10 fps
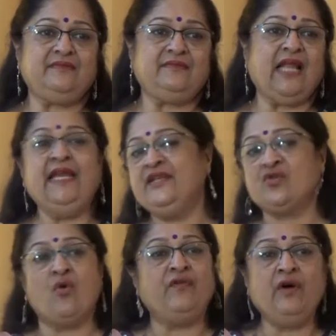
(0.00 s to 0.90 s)
And it's
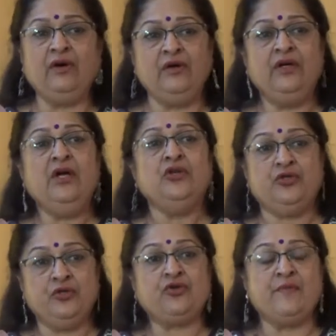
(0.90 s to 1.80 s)
over.
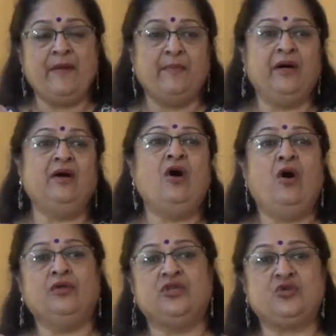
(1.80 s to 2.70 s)
Do you remember
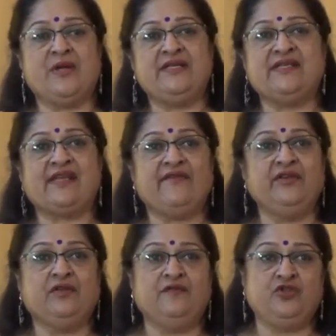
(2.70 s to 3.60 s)
on the
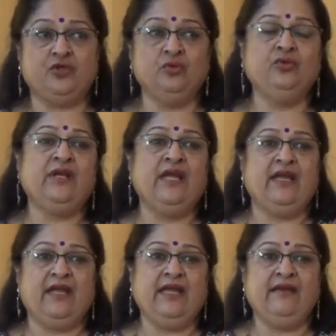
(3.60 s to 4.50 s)
27th of June
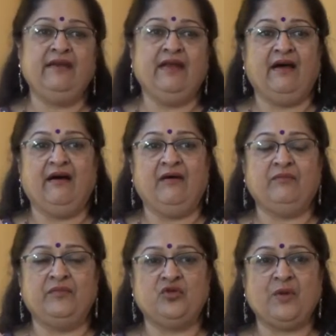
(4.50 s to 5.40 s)
in
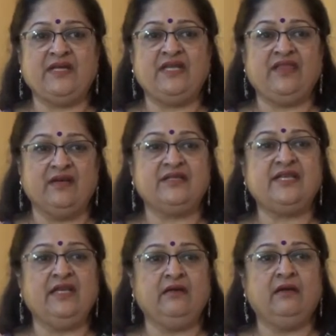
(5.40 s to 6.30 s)

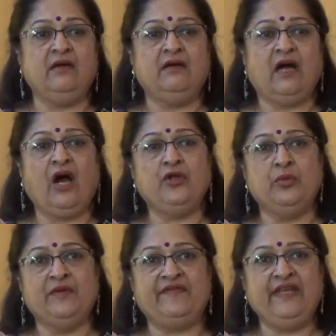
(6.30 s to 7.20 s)
2013, how you
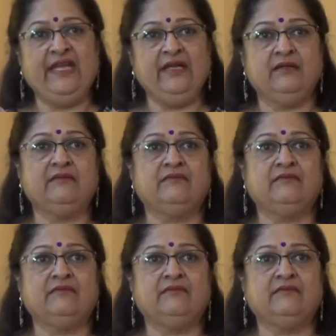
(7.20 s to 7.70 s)
were feeling?